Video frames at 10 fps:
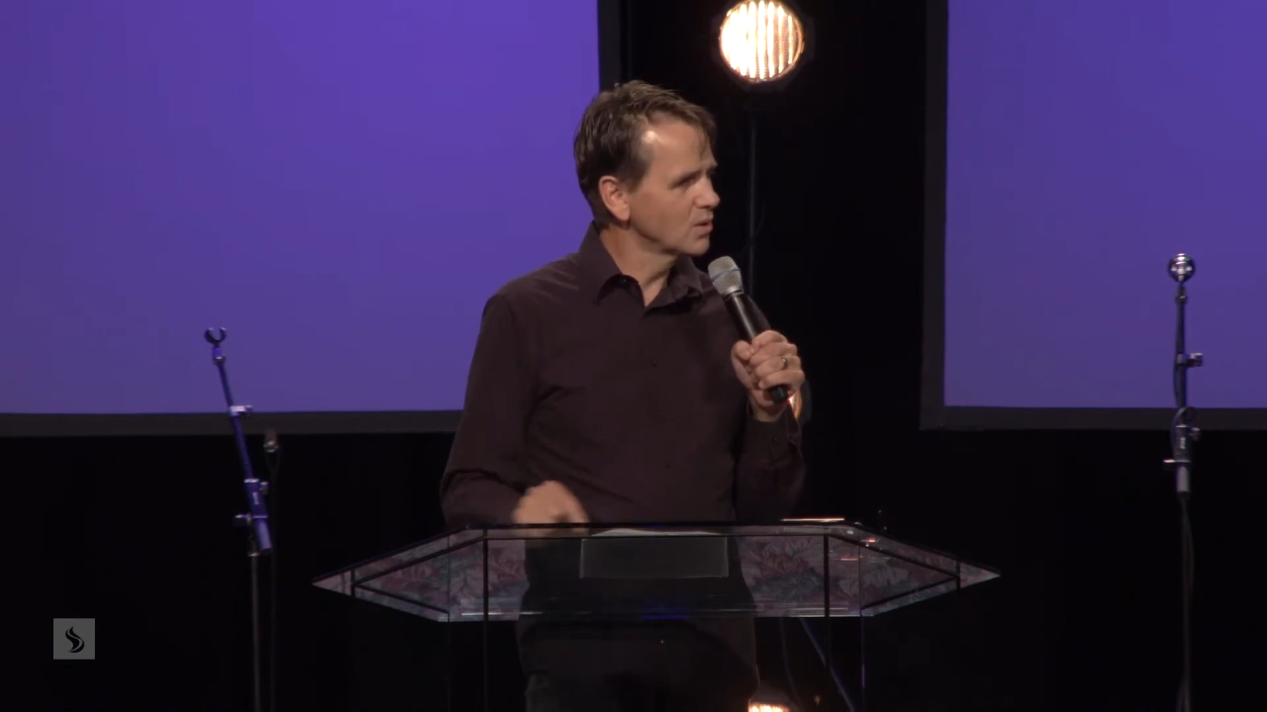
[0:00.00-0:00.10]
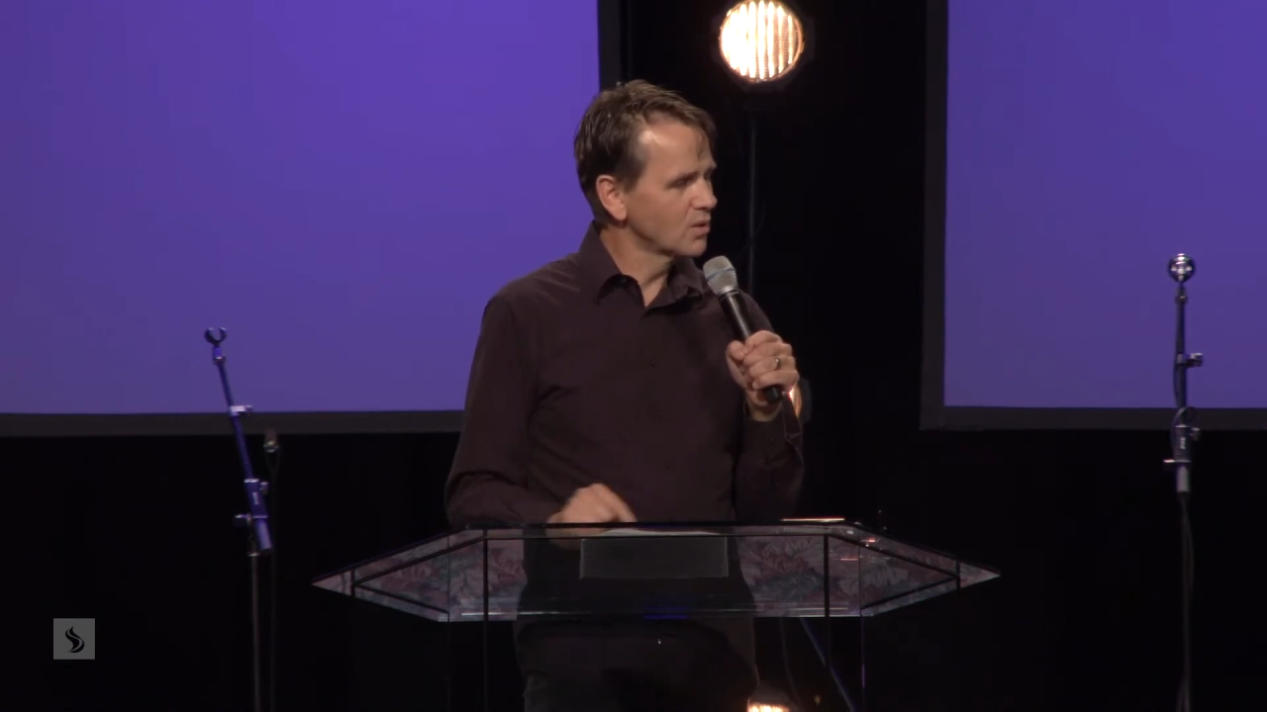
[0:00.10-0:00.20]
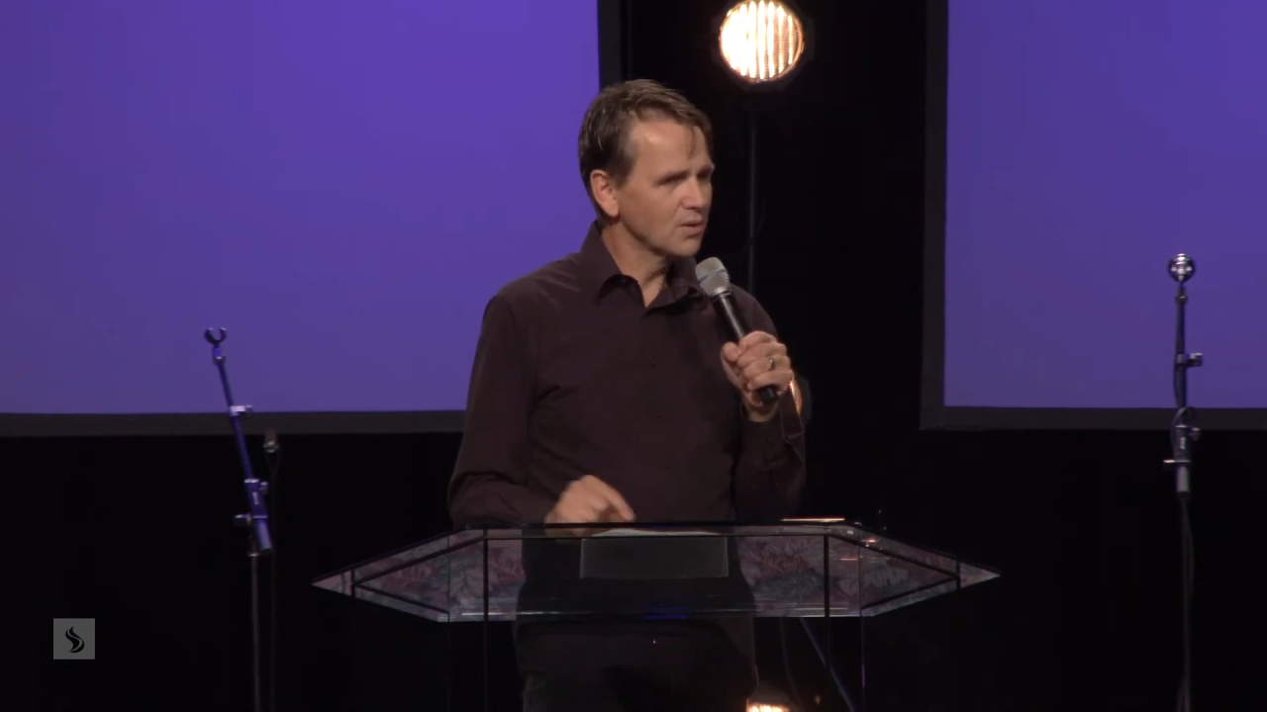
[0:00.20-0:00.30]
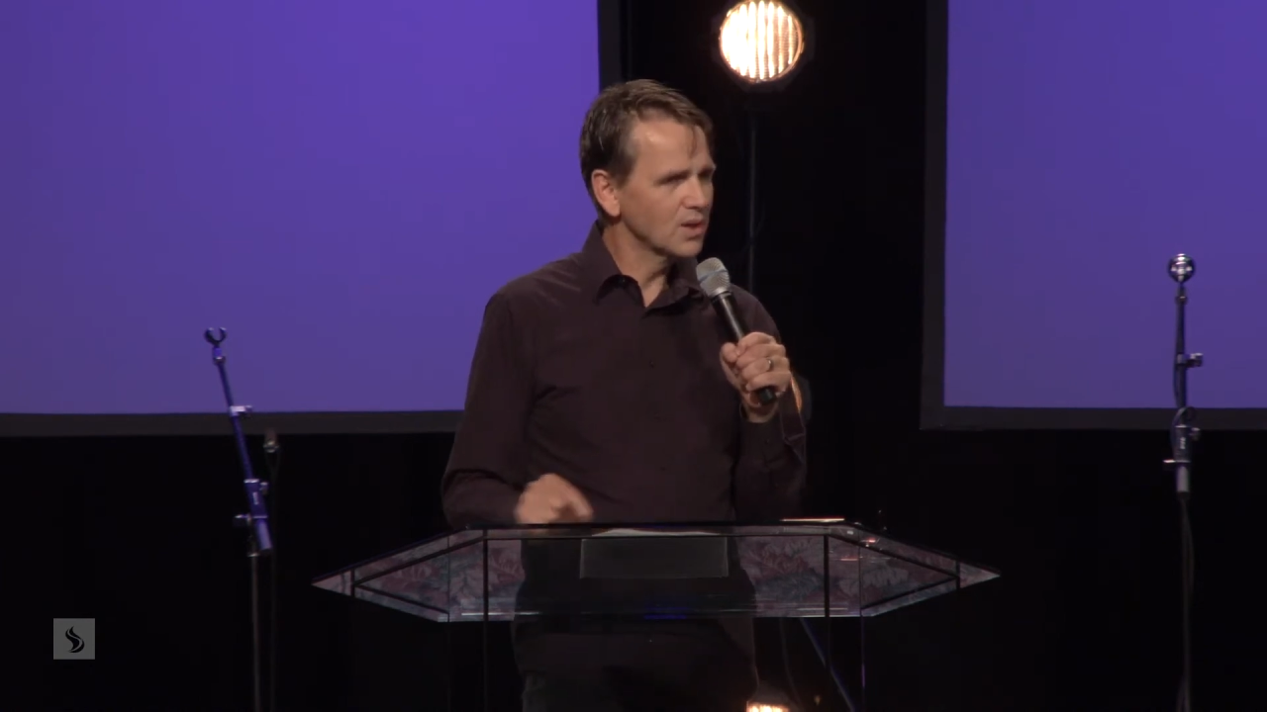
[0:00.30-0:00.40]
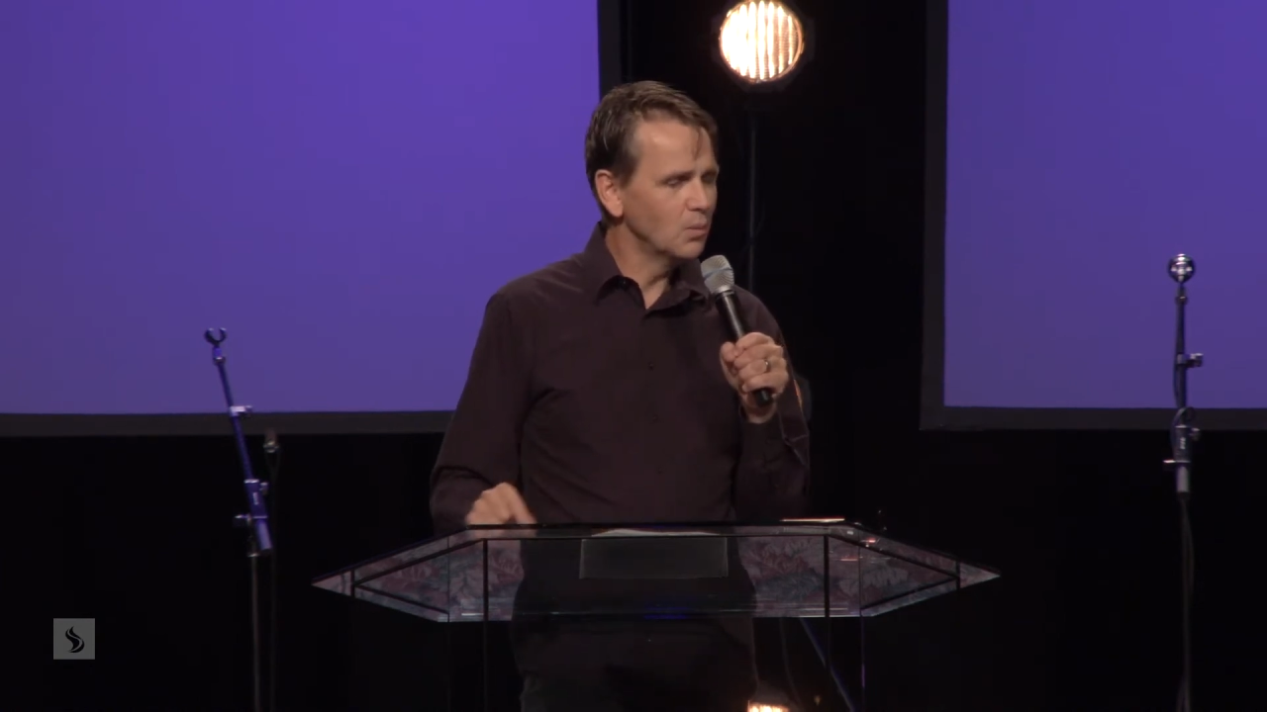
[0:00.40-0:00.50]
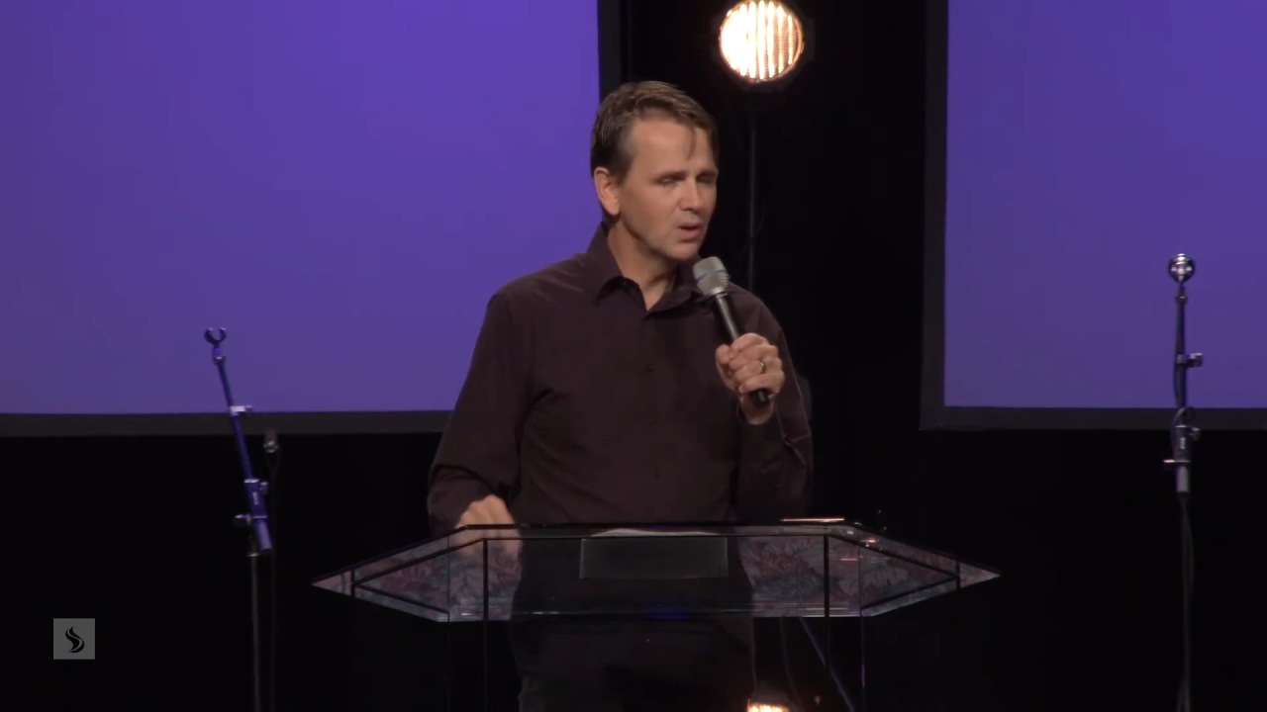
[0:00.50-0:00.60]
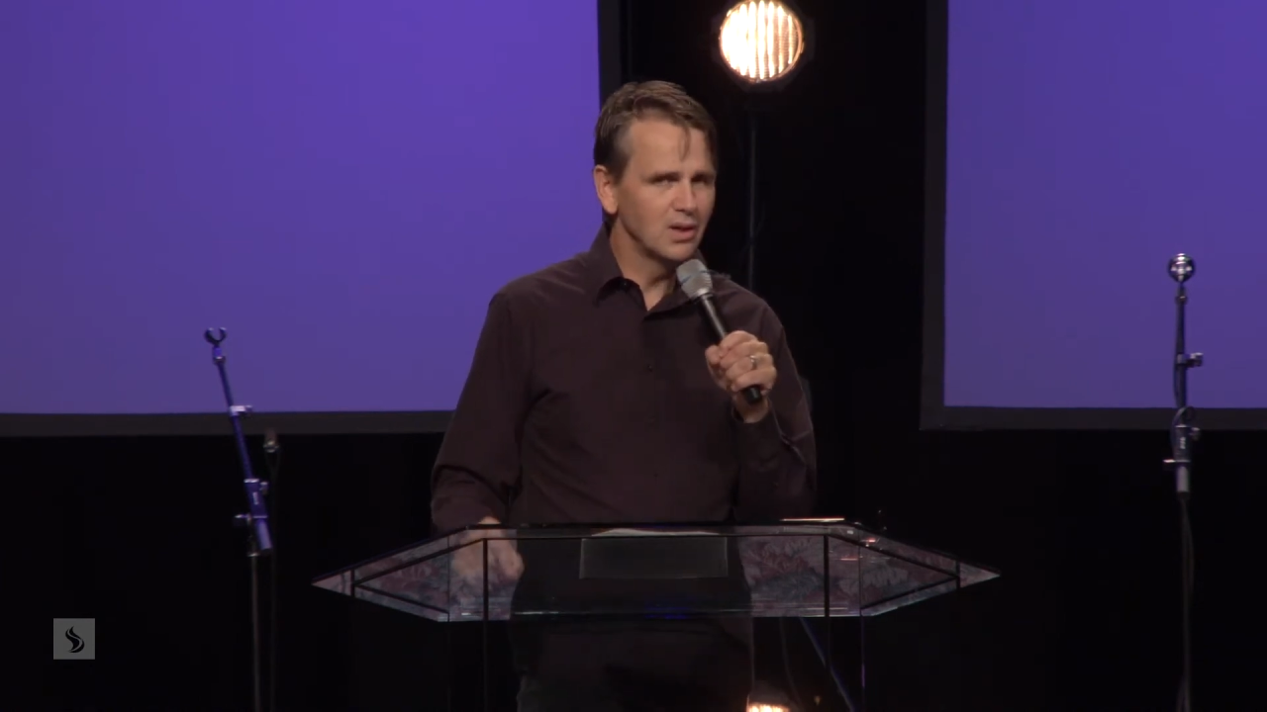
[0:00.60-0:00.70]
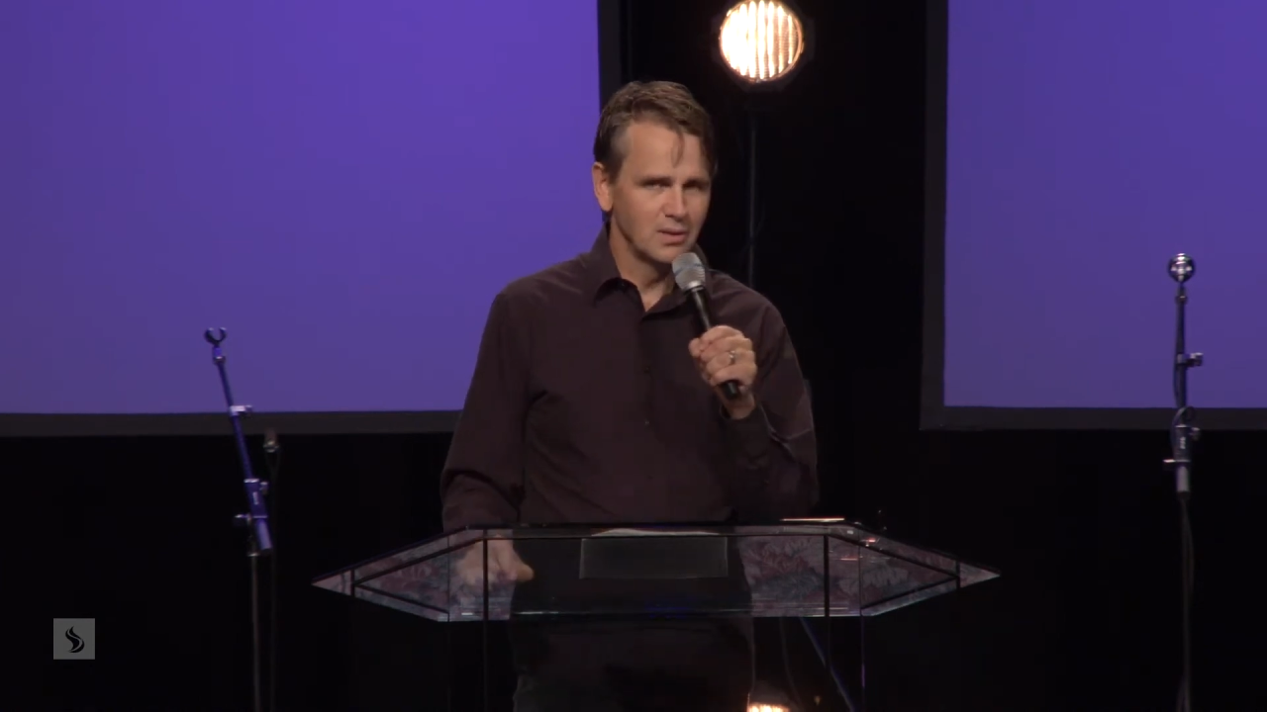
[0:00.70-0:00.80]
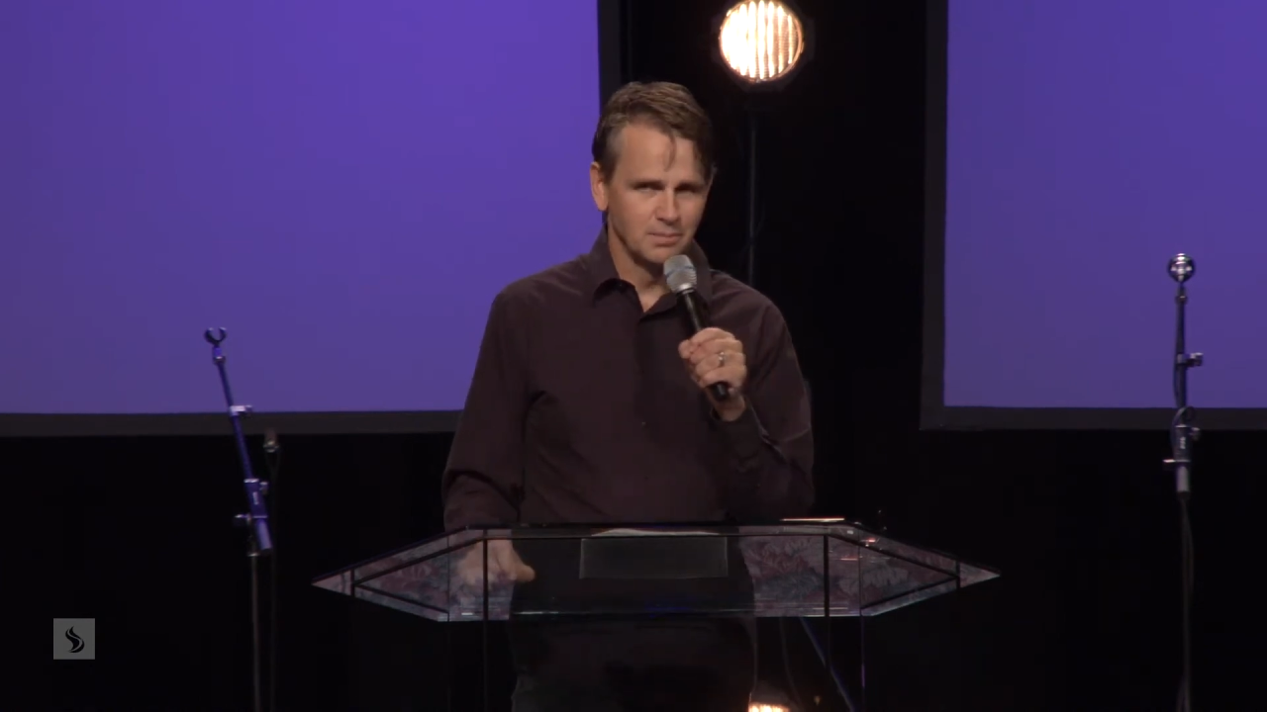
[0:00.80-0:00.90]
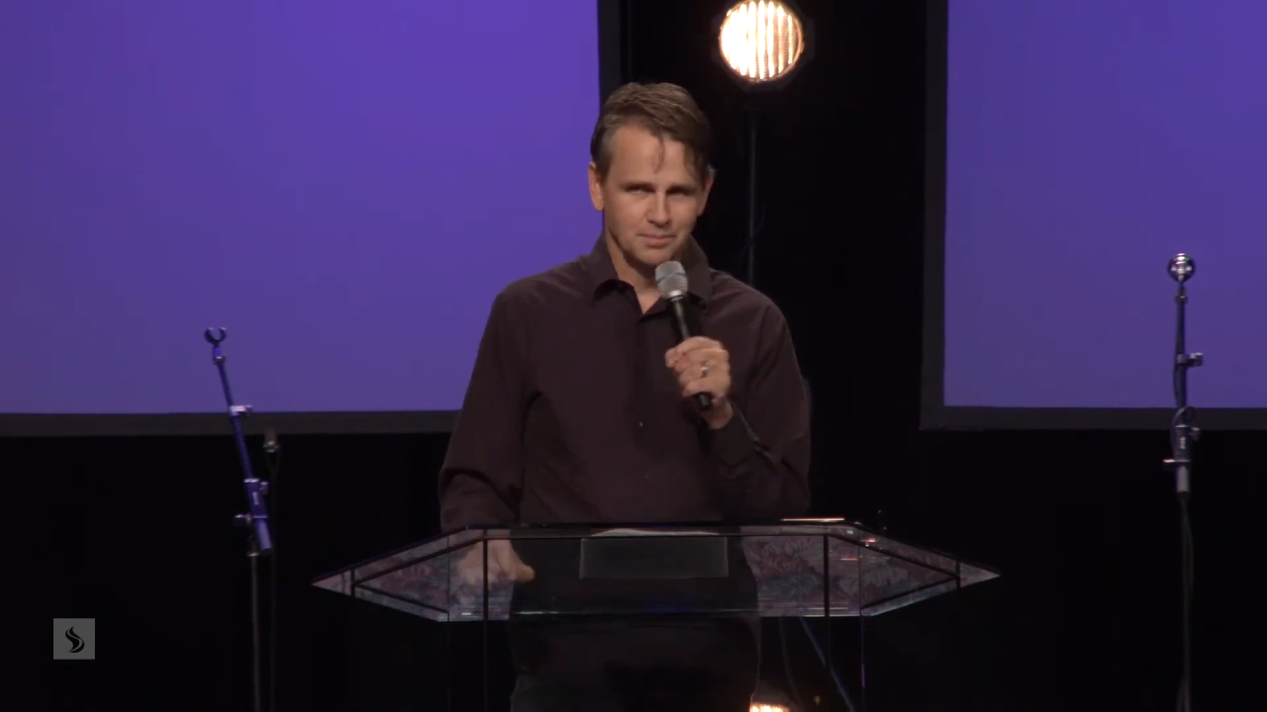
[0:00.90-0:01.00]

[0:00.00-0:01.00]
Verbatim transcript: to 31.